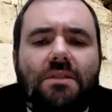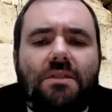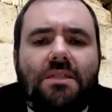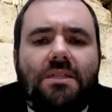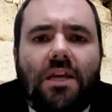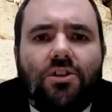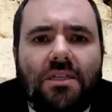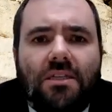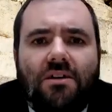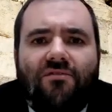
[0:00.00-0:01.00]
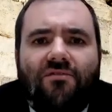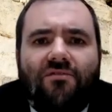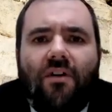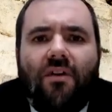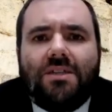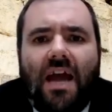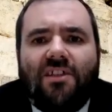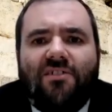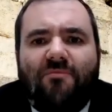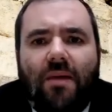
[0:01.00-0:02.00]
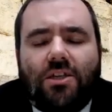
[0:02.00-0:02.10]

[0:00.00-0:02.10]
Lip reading: sections, follows an aleph